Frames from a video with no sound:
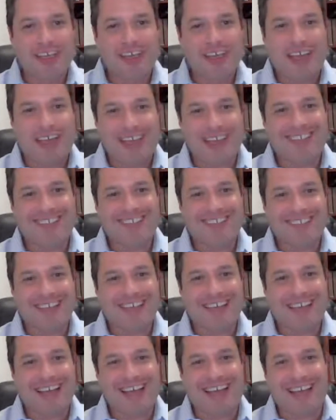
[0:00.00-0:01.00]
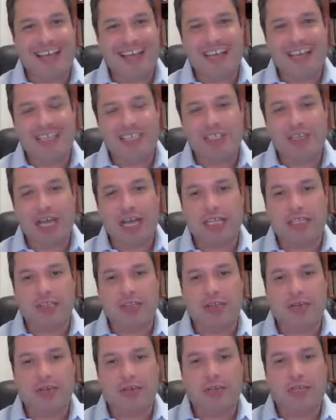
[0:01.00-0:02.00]
And I tried
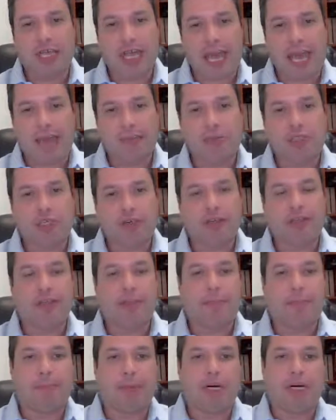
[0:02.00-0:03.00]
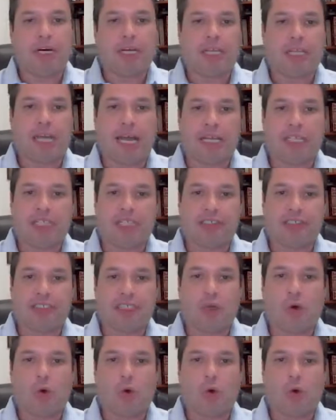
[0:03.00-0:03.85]
to capture in the book not just the